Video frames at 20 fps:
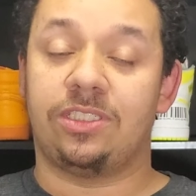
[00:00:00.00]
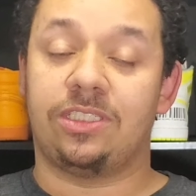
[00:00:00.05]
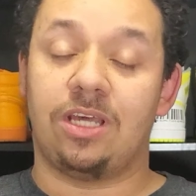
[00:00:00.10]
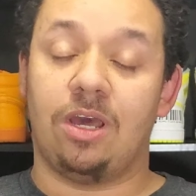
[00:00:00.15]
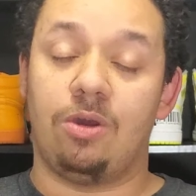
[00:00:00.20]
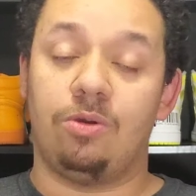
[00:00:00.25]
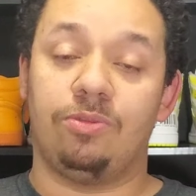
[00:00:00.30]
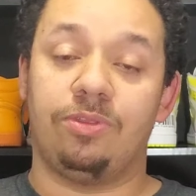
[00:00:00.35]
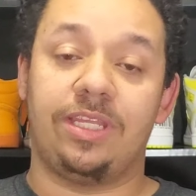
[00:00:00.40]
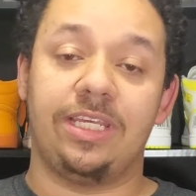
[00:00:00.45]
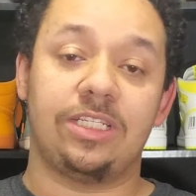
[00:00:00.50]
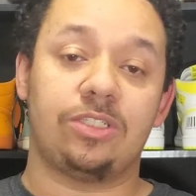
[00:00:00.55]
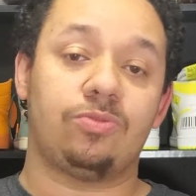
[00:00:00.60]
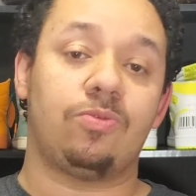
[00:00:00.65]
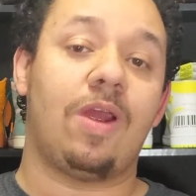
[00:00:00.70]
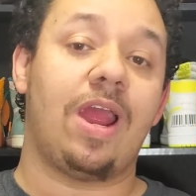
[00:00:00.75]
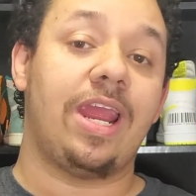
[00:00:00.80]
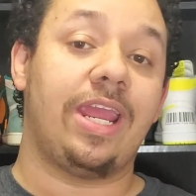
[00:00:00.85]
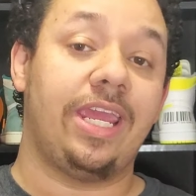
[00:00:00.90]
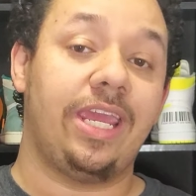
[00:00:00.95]
So this
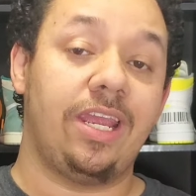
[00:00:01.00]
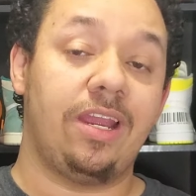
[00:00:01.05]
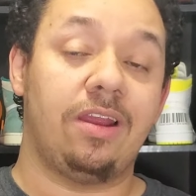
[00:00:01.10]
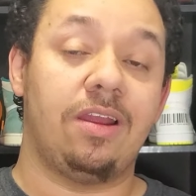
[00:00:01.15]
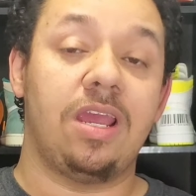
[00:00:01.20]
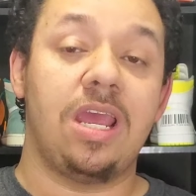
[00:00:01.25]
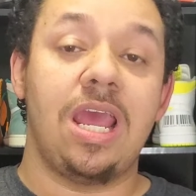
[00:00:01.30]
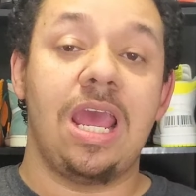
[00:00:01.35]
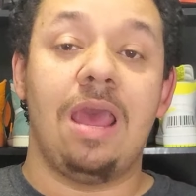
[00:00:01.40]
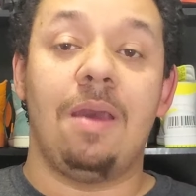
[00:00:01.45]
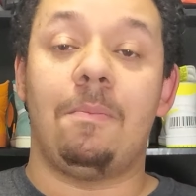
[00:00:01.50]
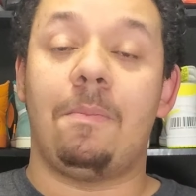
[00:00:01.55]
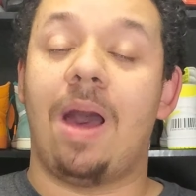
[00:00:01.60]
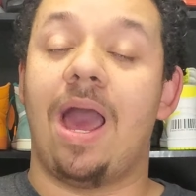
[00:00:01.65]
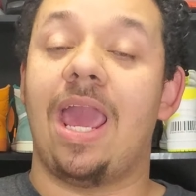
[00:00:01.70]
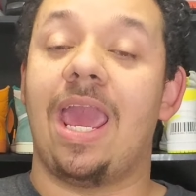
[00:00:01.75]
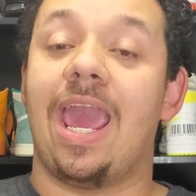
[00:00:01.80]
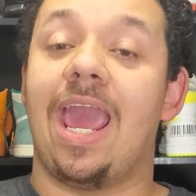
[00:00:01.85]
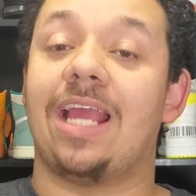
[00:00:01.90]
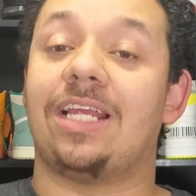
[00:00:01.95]
right here
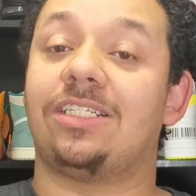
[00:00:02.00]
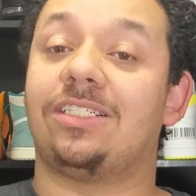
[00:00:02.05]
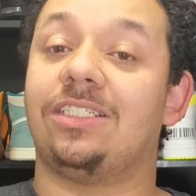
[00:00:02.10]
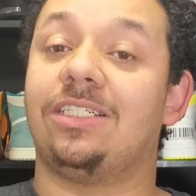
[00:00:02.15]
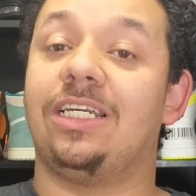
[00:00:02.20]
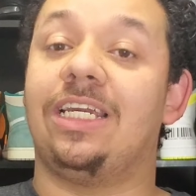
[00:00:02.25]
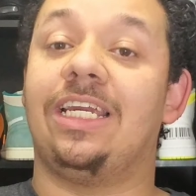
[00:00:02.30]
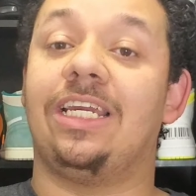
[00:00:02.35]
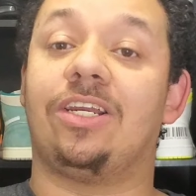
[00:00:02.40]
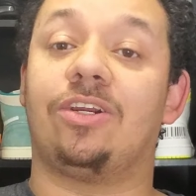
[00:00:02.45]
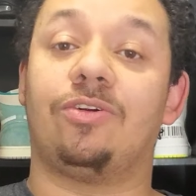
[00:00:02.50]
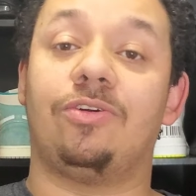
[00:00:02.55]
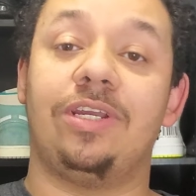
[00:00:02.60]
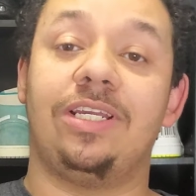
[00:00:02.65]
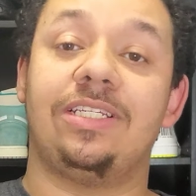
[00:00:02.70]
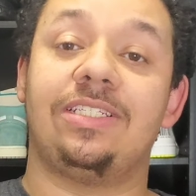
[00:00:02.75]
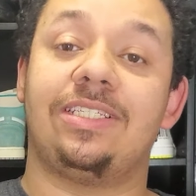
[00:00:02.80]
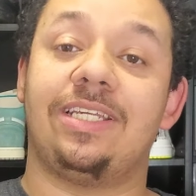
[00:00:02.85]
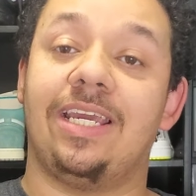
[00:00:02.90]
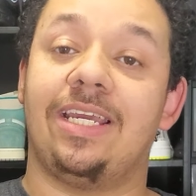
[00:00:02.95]
might actually
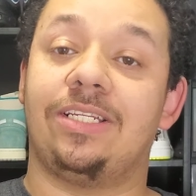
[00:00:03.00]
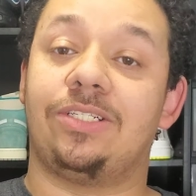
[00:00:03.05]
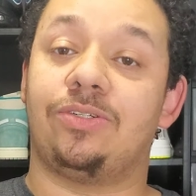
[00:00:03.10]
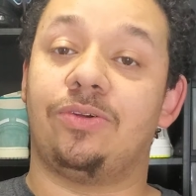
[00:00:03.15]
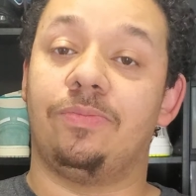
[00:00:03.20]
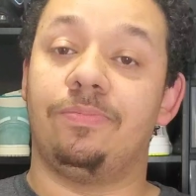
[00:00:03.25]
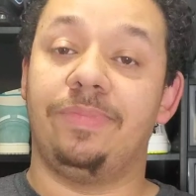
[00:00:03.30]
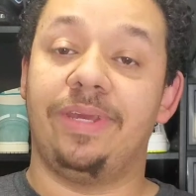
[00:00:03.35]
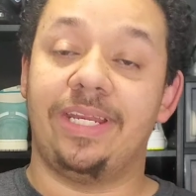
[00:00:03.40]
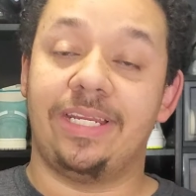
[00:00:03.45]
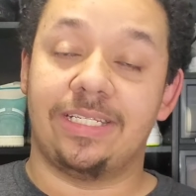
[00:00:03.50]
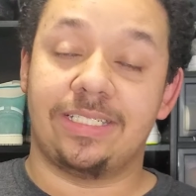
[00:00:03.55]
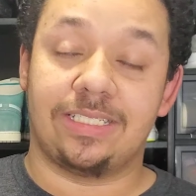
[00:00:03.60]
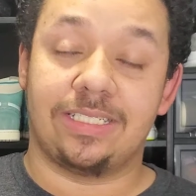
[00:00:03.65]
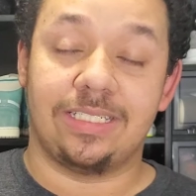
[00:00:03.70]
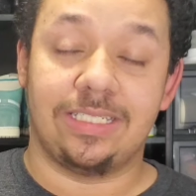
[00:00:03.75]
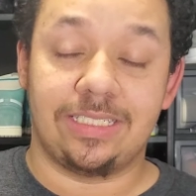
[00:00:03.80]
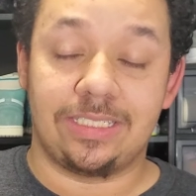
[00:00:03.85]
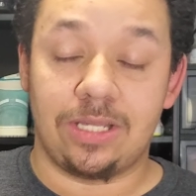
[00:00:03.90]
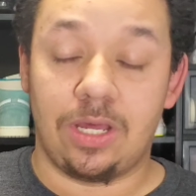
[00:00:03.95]
increase that
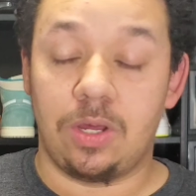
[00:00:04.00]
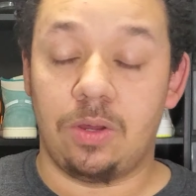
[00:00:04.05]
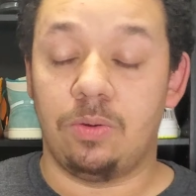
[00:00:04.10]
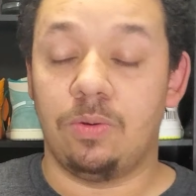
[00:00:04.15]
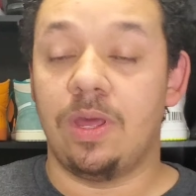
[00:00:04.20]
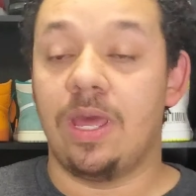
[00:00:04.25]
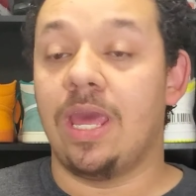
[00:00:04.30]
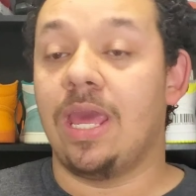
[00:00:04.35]
tremendously. So